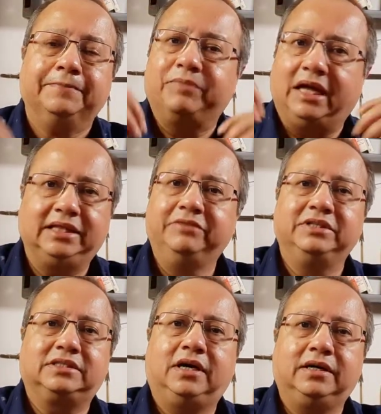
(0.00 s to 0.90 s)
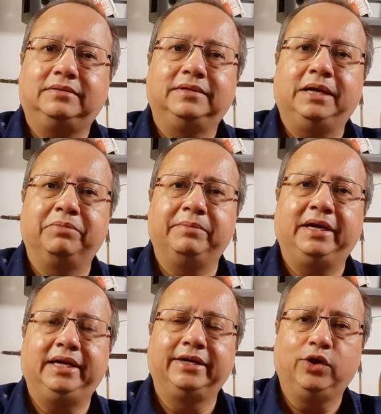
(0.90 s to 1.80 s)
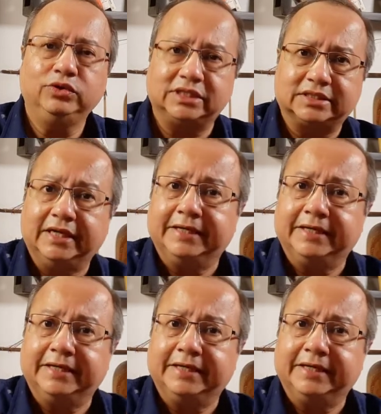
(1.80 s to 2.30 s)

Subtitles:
and then we start implementing doses.